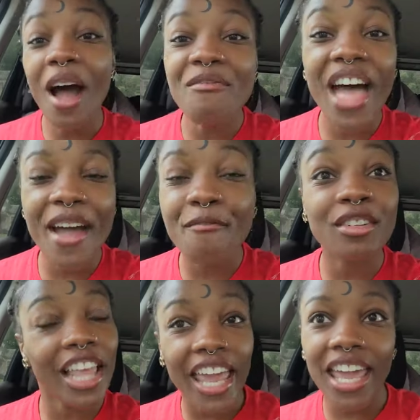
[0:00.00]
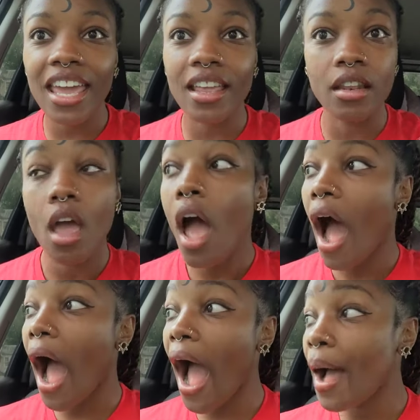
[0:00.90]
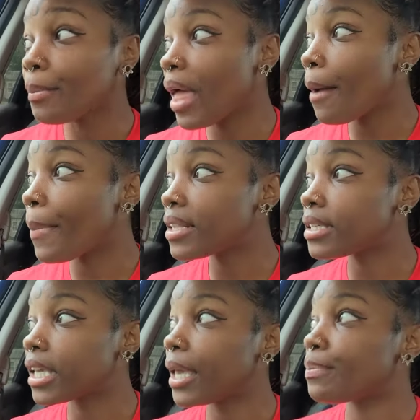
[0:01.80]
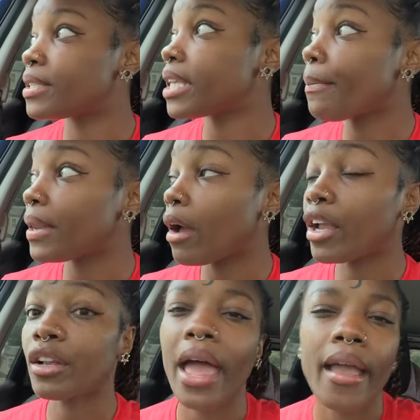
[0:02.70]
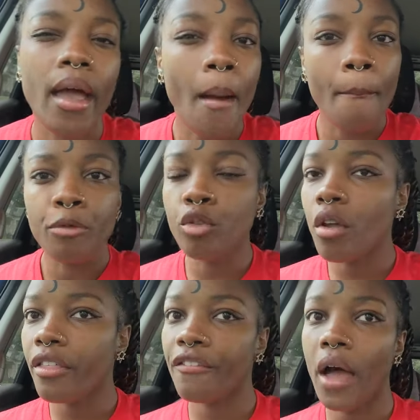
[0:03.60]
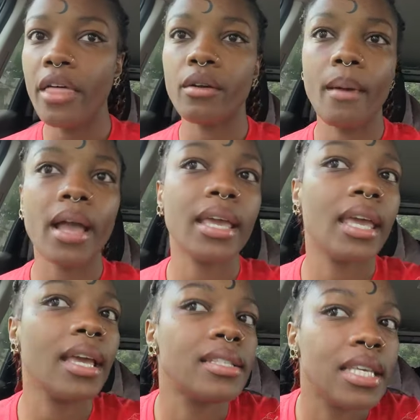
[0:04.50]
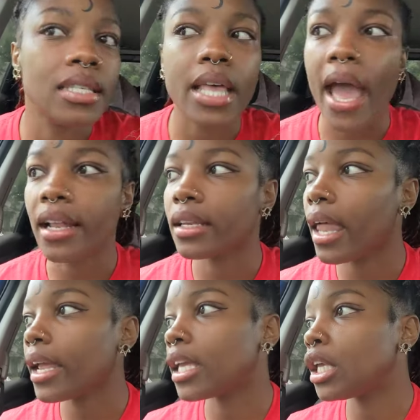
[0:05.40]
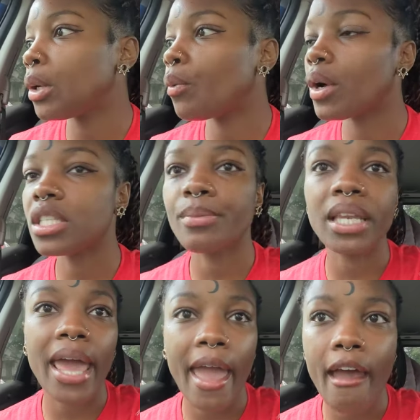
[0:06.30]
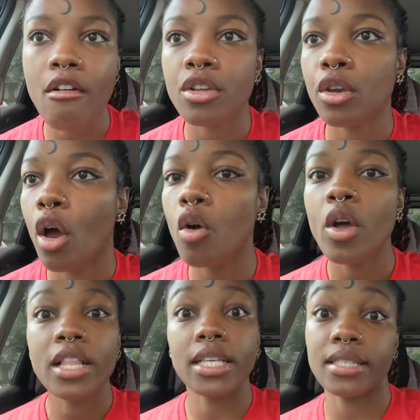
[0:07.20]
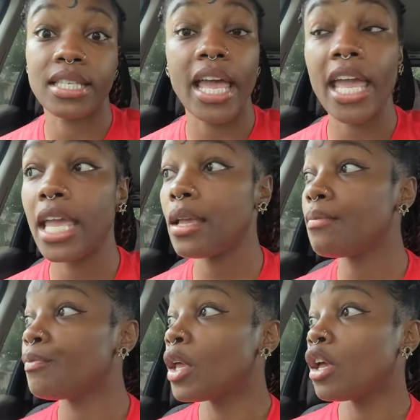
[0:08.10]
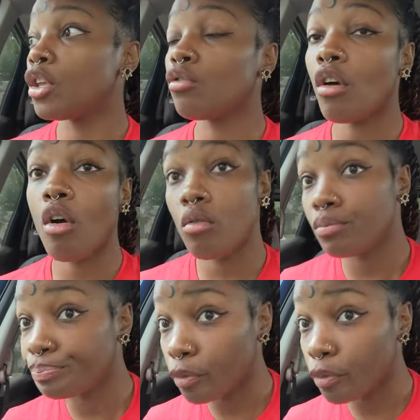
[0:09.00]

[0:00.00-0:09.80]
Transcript: I'm not playing. I'm not about to keep stepping out here like, you know, the father of my kids, he's acting like he wants me now, you know, the same, you know,